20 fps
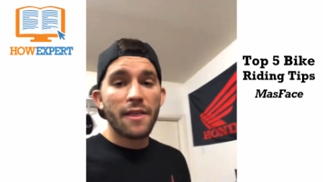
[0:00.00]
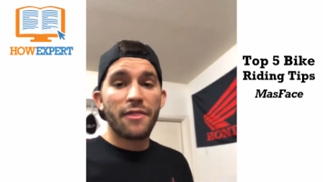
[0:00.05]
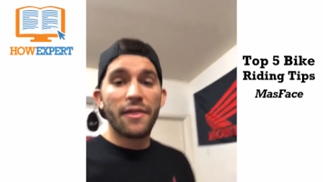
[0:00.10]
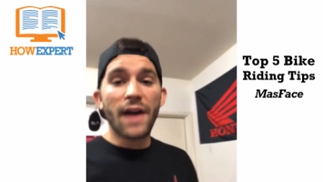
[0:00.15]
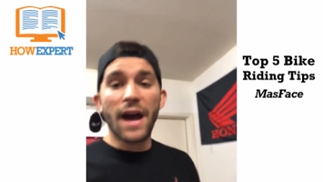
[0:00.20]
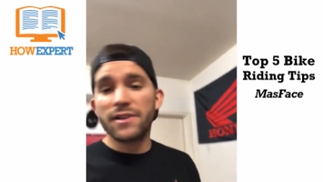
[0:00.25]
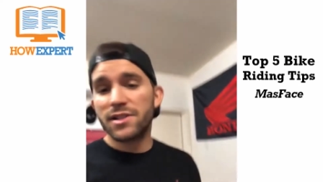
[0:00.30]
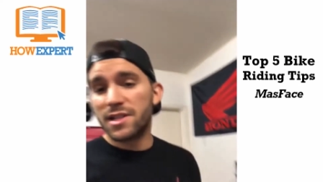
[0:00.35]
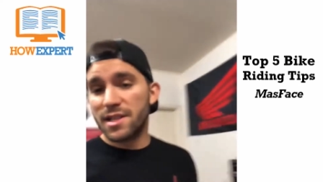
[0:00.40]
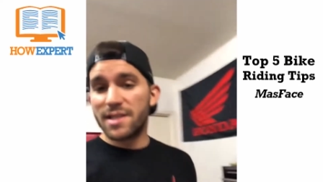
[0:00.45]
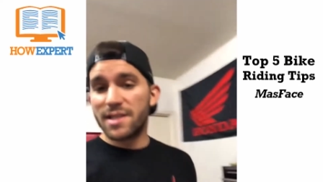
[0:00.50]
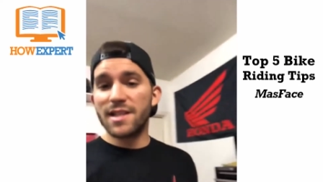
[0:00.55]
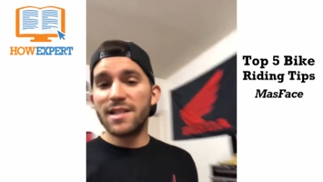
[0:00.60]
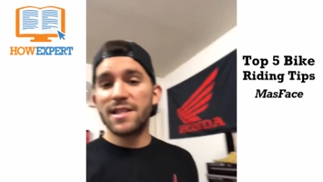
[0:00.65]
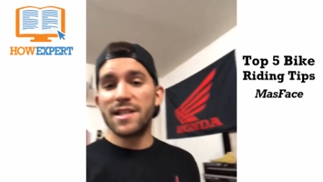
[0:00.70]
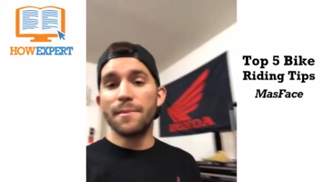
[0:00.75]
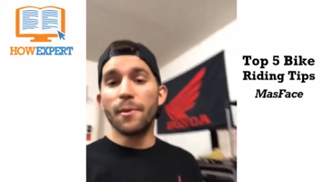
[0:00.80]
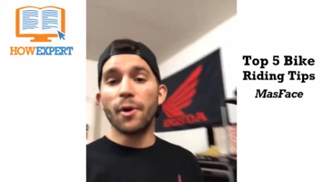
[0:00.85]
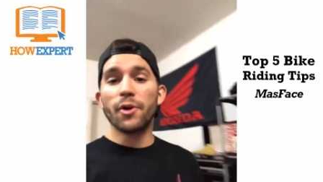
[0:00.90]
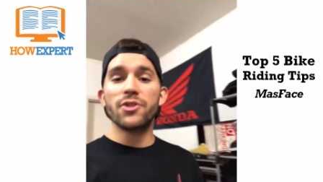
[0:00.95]
one thousand C
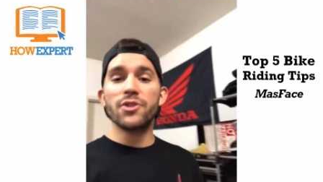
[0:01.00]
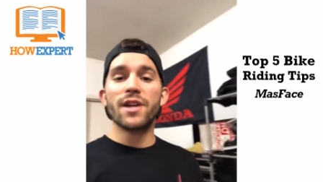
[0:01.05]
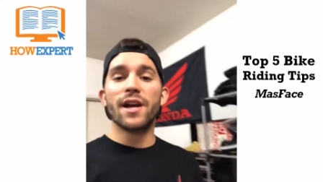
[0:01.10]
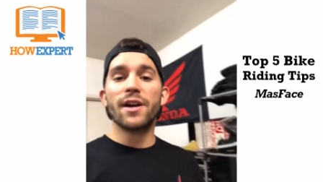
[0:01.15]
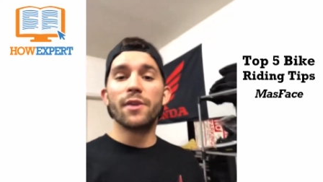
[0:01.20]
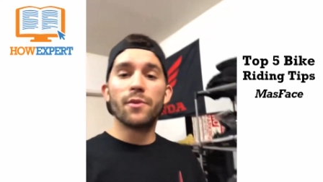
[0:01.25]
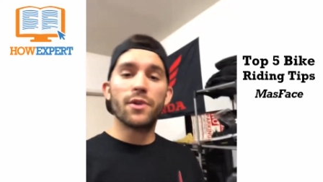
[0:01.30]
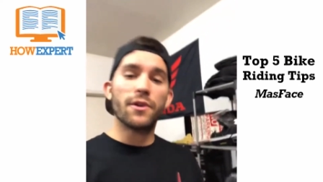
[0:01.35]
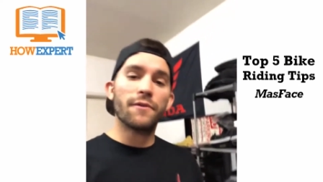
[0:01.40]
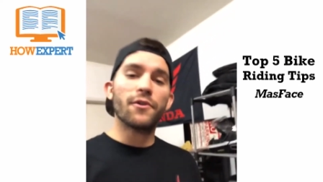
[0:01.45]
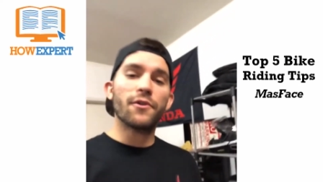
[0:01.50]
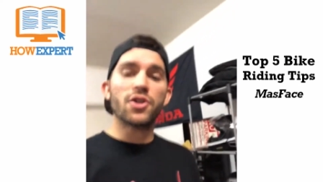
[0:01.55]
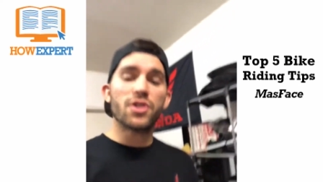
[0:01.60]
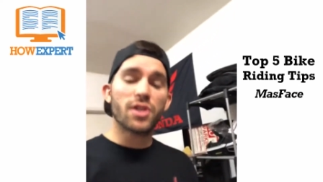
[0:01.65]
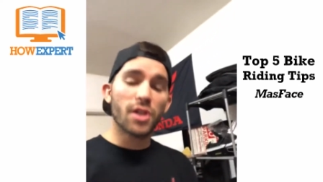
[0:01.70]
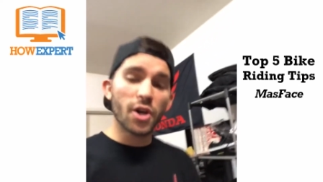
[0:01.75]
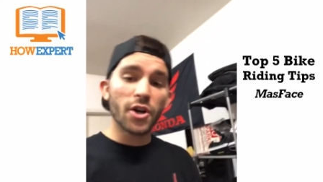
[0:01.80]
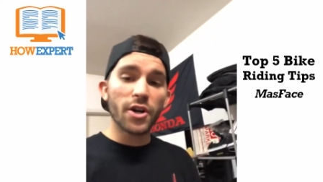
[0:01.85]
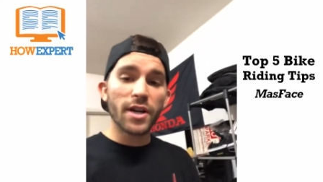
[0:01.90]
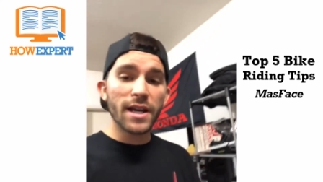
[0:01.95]
C motorcycle when you're
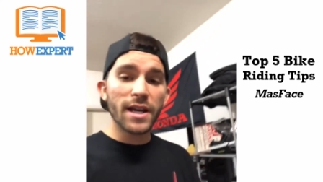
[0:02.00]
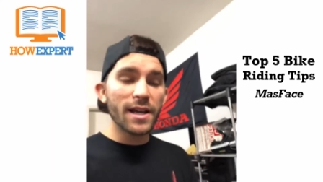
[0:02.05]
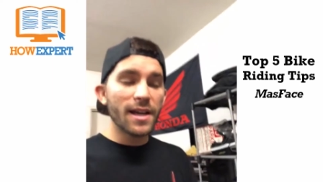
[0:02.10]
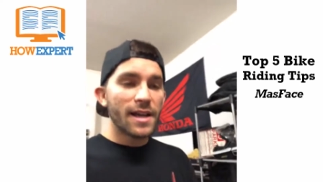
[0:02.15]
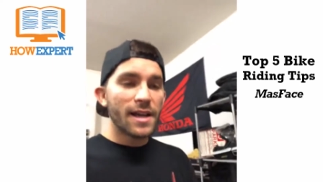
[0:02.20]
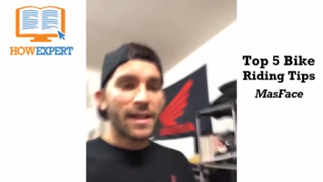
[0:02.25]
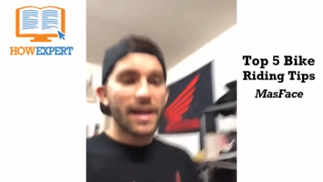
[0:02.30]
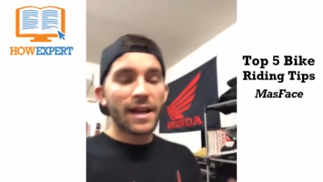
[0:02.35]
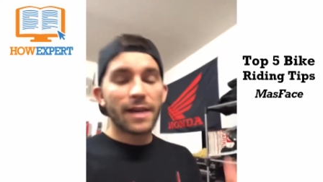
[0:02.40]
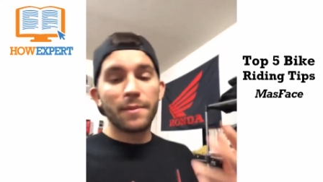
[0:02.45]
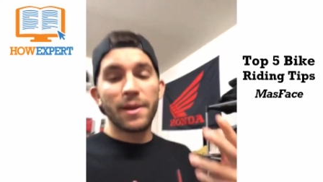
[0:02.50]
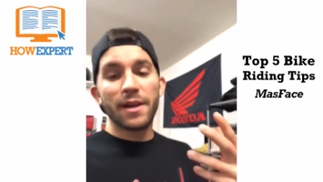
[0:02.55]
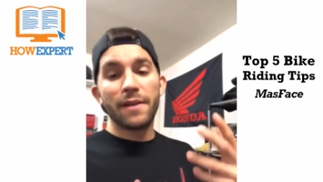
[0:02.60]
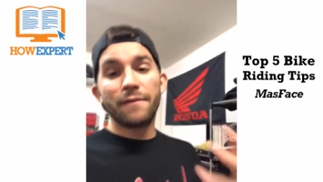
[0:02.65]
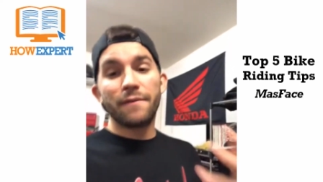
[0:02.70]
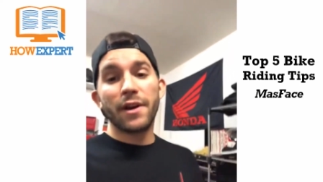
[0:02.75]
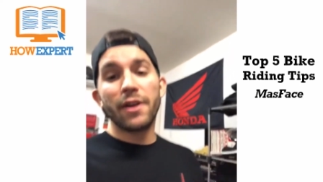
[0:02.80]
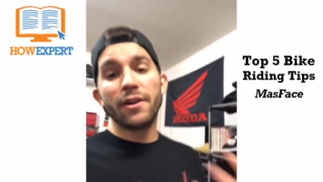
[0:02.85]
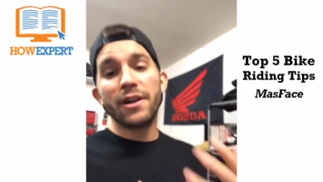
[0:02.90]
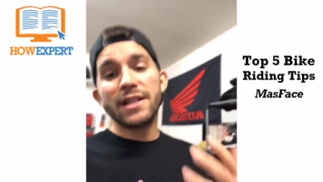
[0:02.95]
first learning. That can be
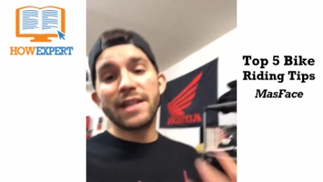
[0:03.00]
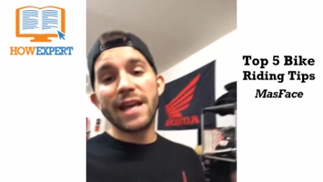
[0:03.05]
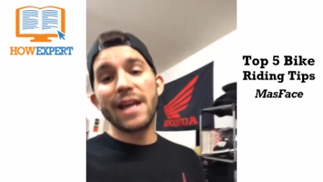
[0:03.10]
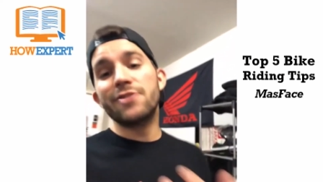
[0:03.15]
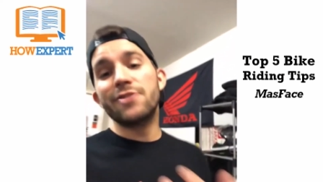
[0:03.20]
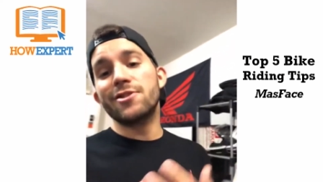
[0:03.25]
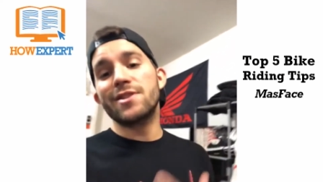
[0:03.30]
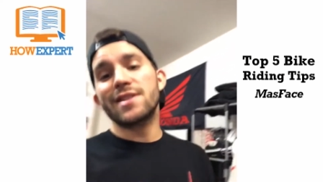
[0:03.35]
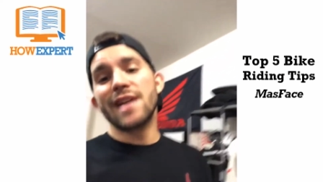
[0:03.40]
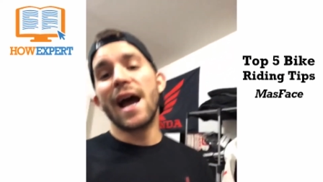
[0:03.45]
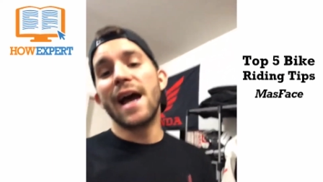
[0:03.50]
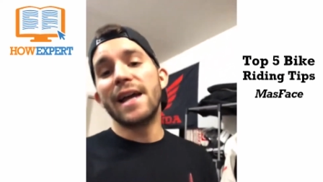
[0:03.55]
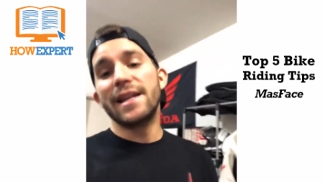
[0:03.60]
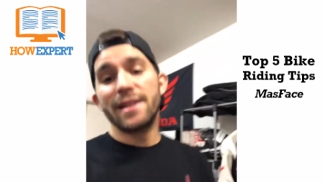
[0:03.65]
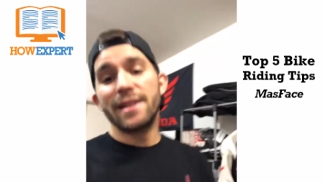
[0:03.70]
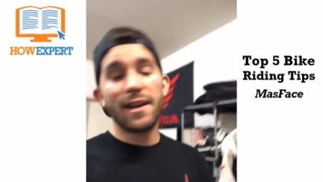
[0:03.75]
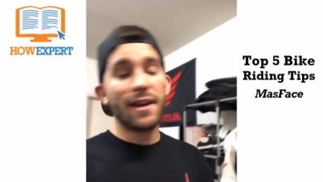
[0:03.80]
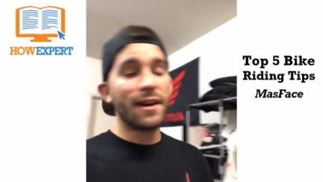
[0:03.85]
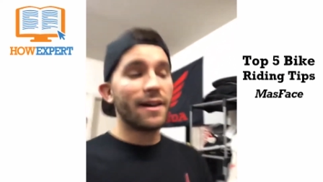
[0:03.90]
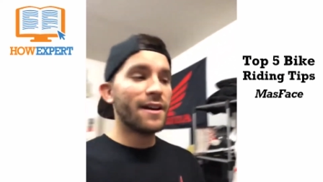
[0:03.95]
a very dangerous
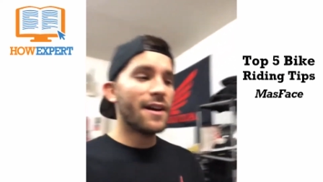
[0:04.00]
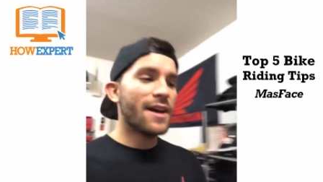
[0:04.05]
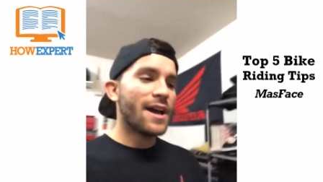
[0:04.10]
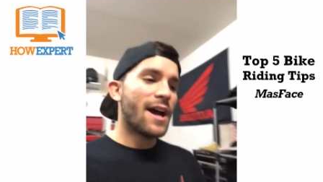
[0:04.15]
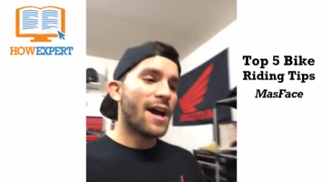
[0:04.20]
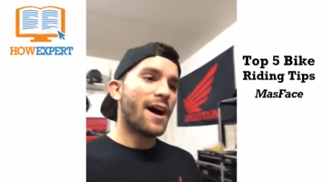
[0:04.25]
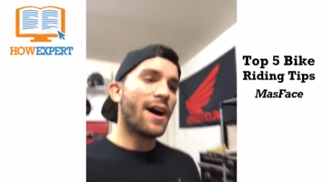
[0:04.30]
idea.